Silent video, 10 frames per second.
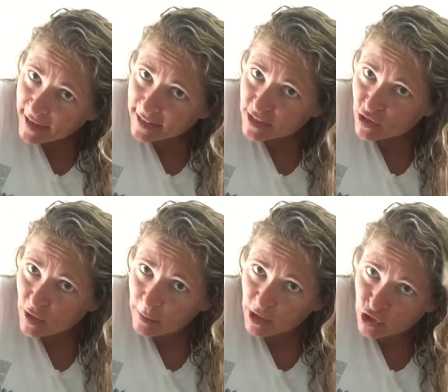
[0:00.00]
And
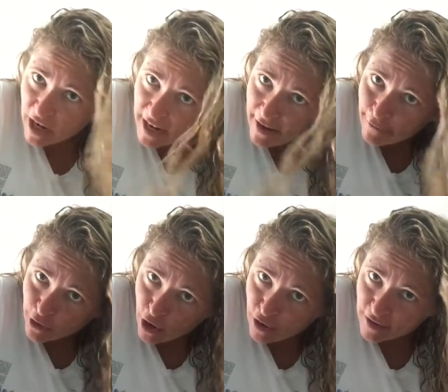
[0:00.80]
so I'm gonna try it out
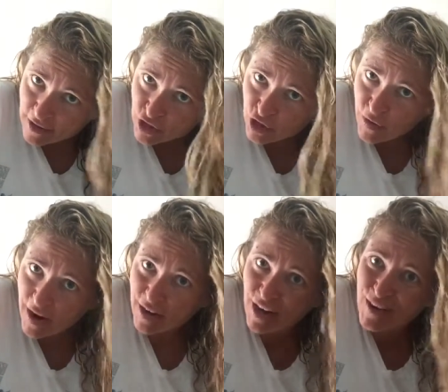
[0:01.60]
for y'all and let you know
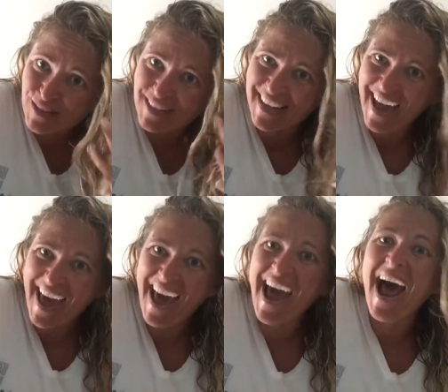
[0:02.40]
how it goes, okay?